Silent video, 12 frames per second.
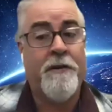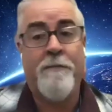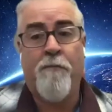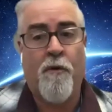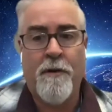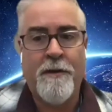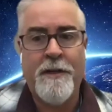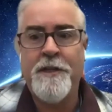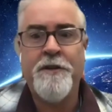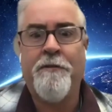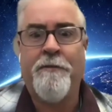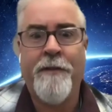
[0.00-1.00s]
more
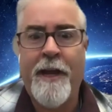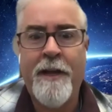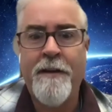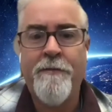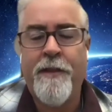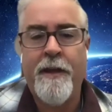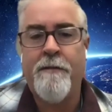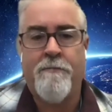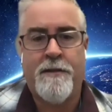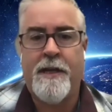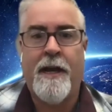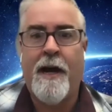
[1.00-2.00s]
digital native than,
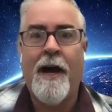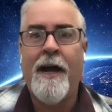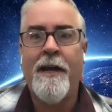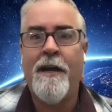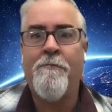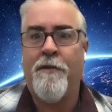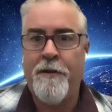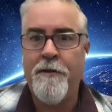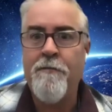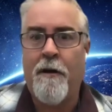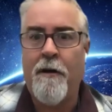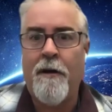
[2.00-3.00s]
say, I am or
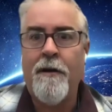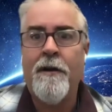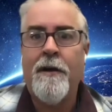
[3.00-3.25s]
you are,